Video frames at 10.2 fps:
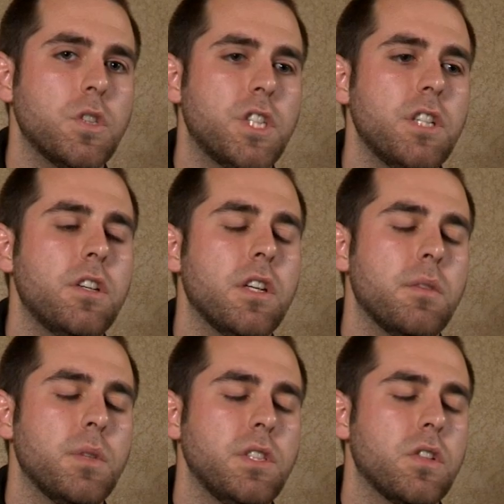Well,
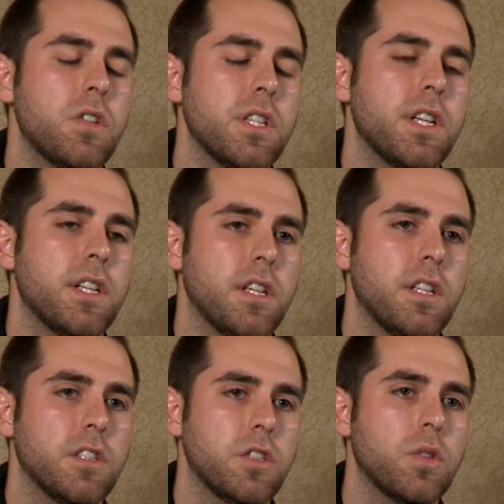generally we started
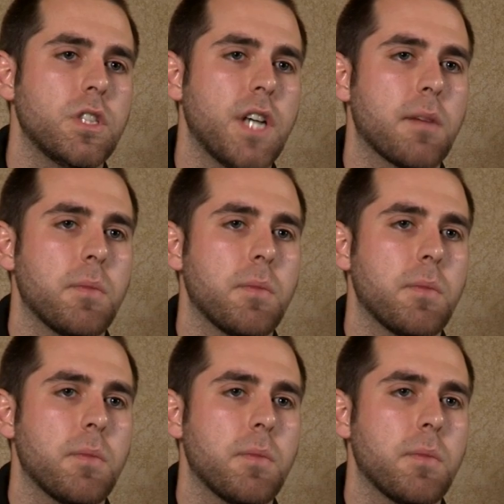in the short track